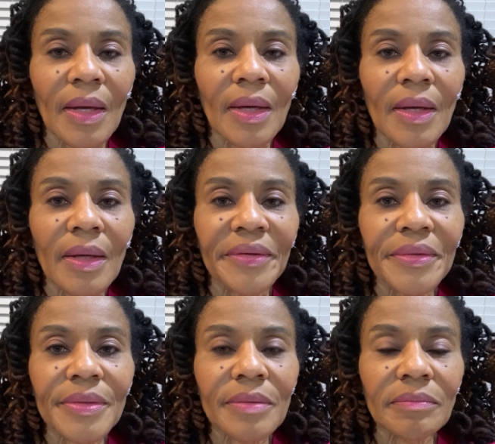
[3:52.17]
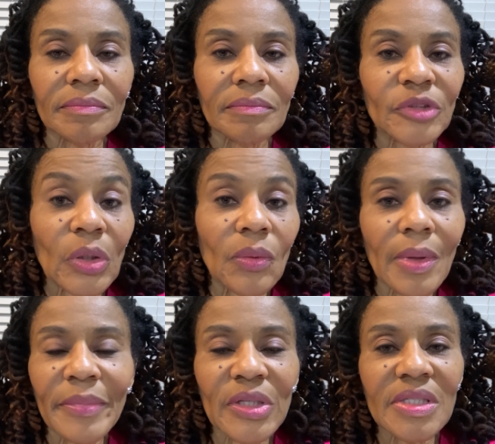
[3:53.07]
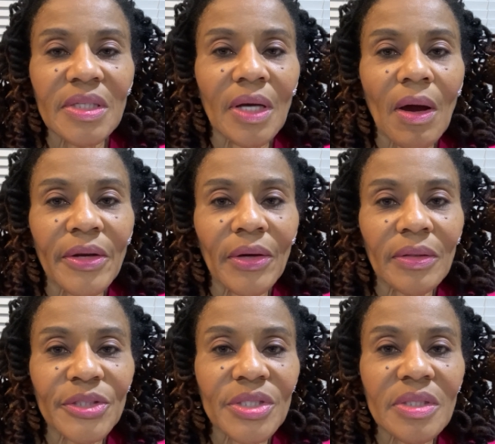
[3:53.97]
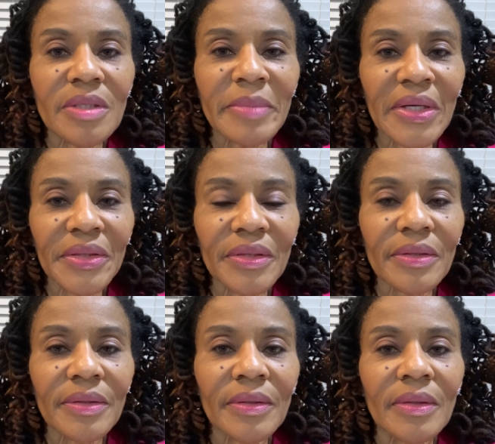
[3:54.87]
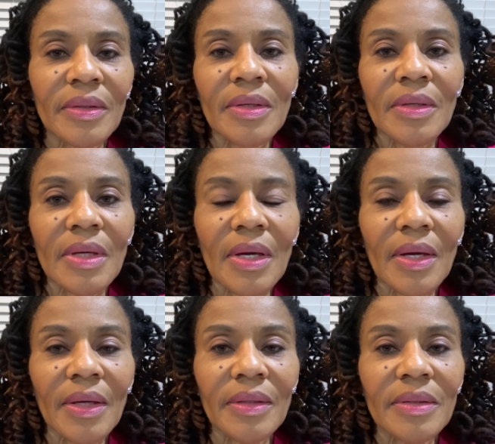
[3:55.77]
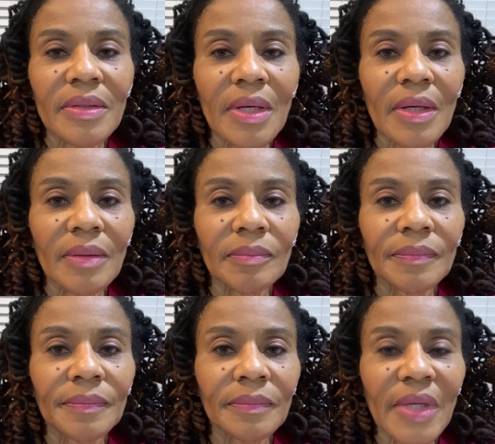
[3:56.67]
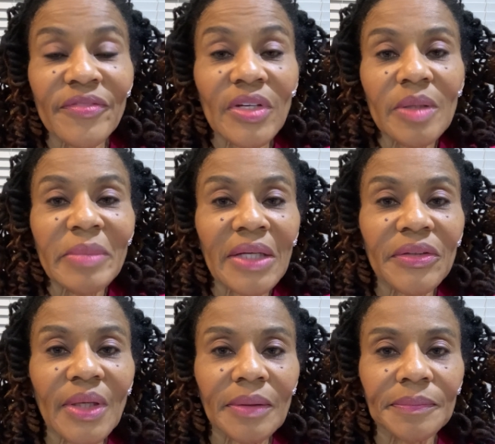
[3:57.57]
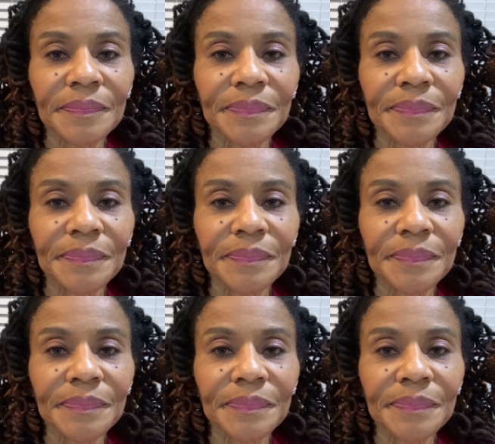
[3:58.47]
And so I'm going to see the cardiologist in a month, and I'm feeling better now.